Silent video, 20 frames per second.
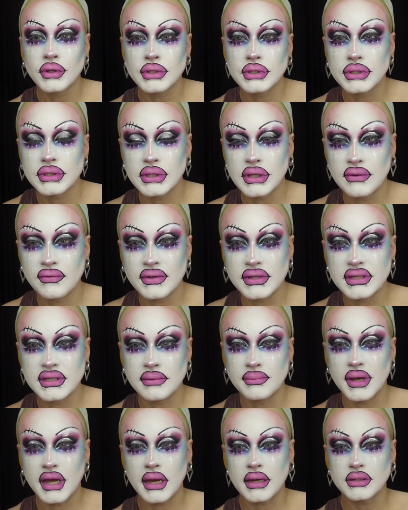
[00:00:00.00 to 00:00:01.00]
just to give it
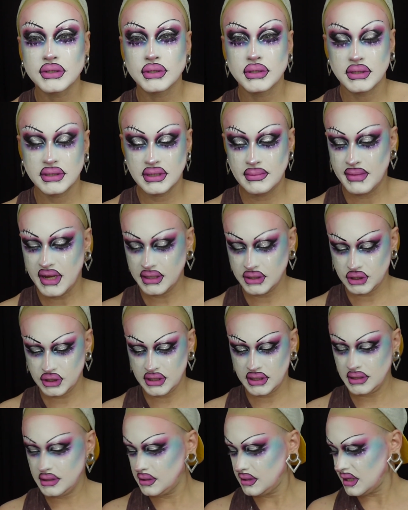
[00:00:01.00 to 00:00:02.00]
some extra
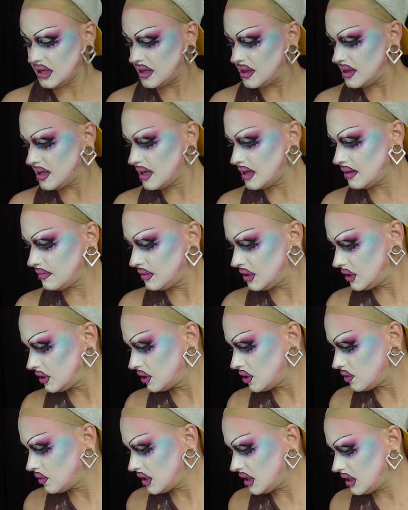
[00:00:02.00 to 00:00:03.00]
dimension. And then I'm gonna
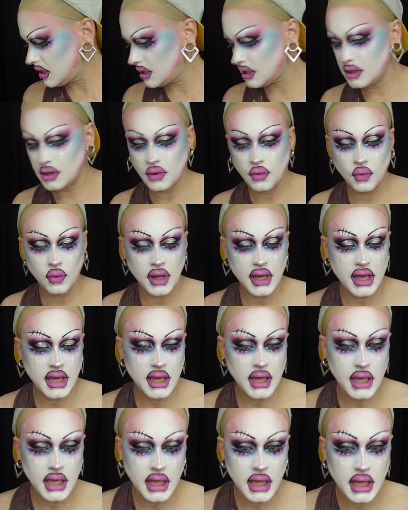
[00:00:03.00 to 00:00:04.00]
go in
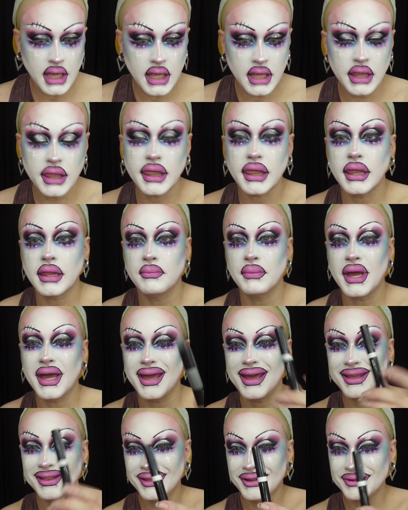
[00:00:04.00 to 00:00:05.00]
with
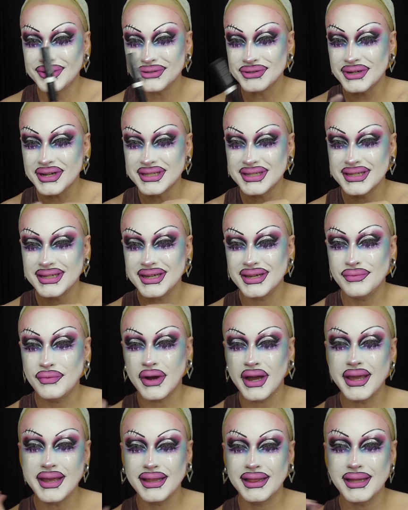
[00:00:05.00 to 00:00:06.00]
my little trusty
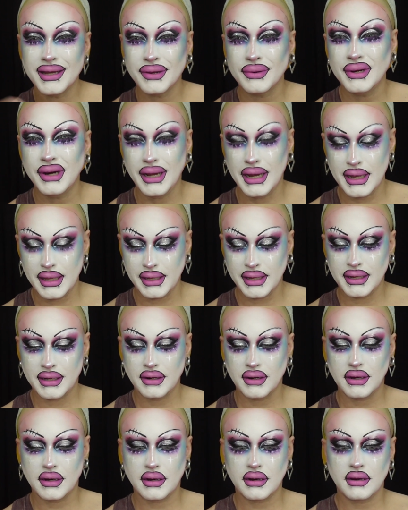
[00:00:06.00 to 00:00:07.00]
white liquid
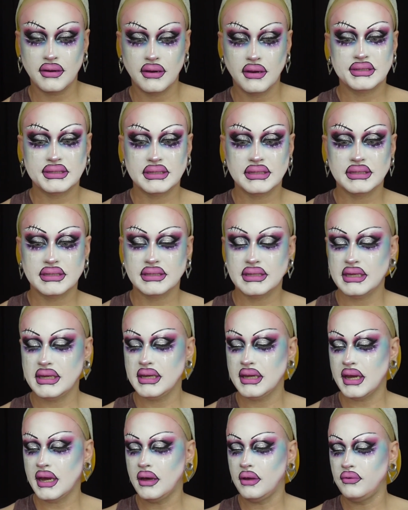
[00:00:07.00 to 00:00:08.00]
eyeliner. This is
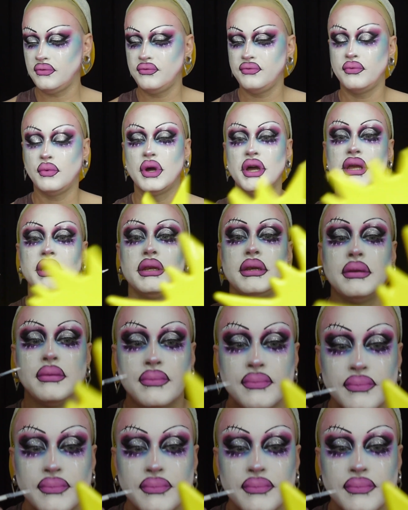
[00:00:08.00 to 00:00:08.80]
the e.l.f. one.